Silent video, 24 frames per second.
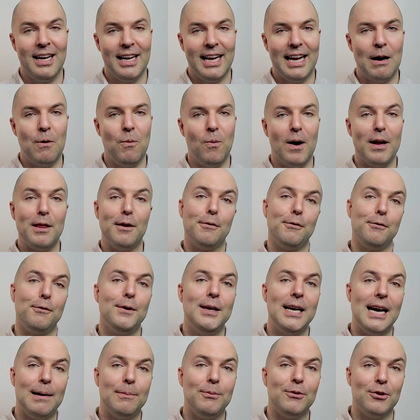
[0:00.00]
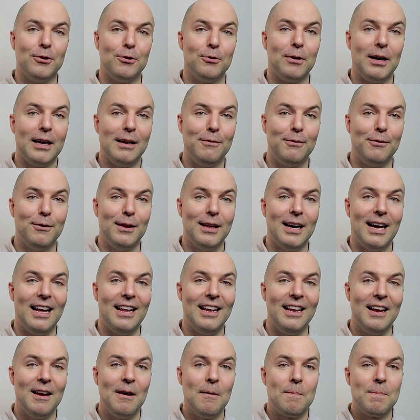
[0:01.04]
and why the free apps are great for
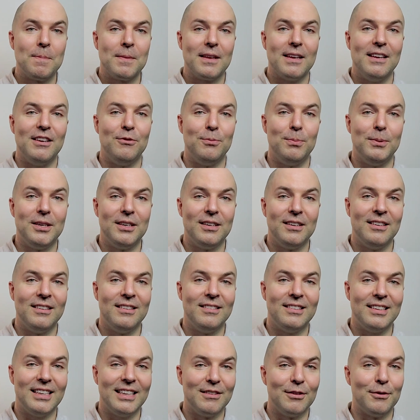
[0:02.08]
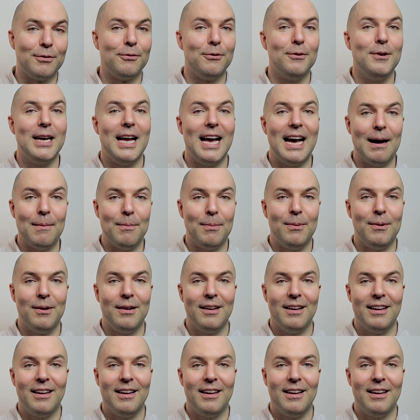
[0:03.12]
that is because it's a free app.